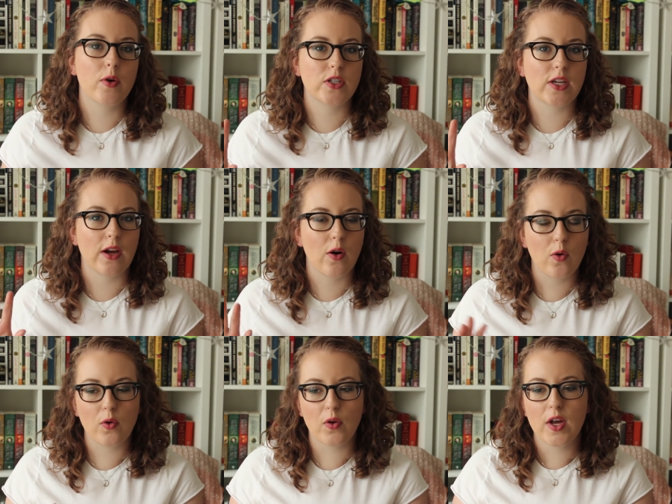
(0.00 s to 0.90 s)
which is a
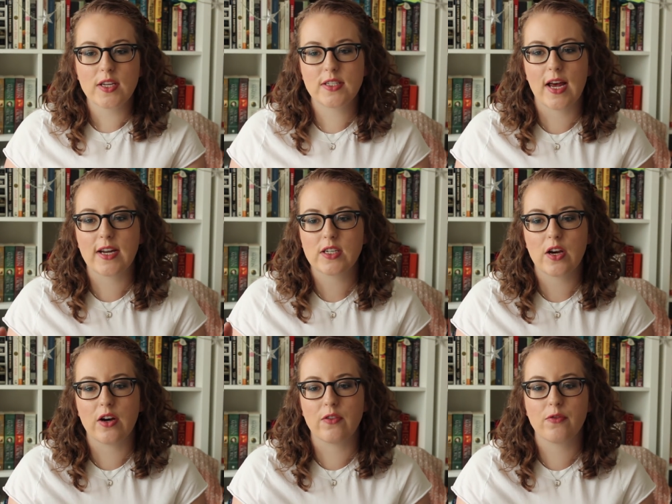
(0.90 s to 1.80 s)
whole set
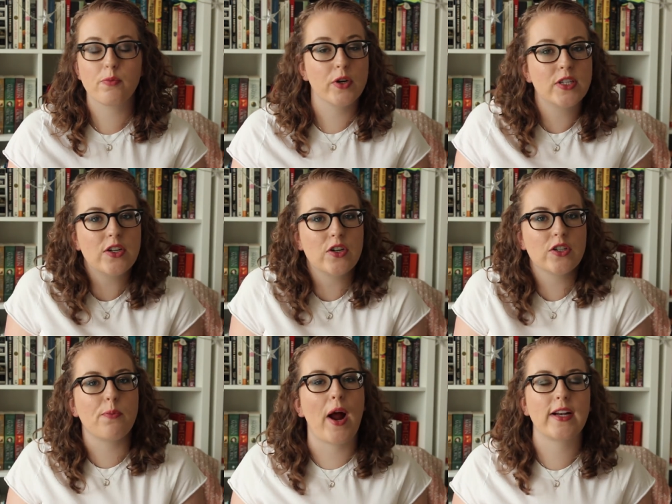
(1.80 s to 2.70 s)
of procedures
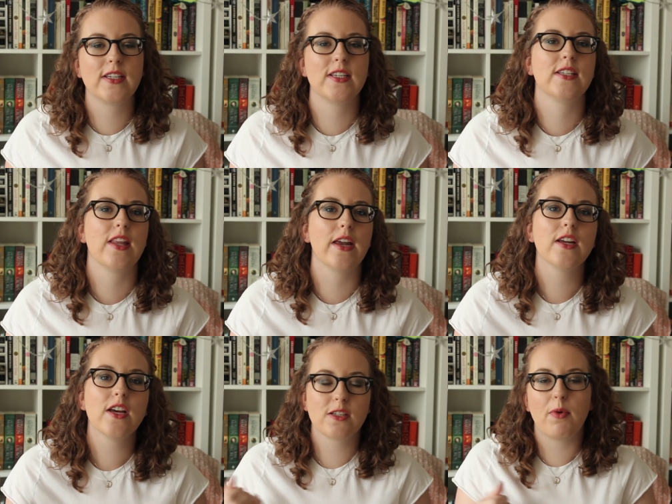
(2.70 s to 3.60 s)
and practices
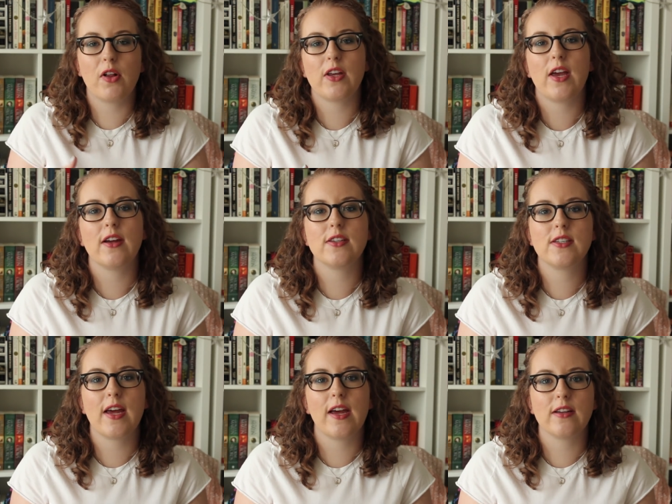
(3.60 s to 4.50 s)
that
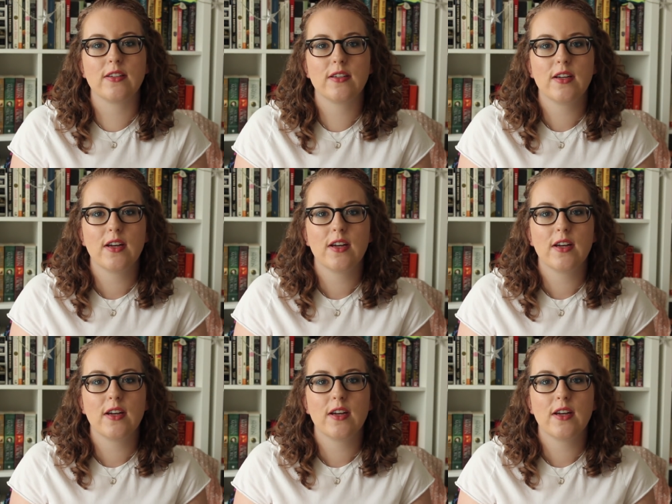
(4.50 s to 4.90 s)
sommeliers and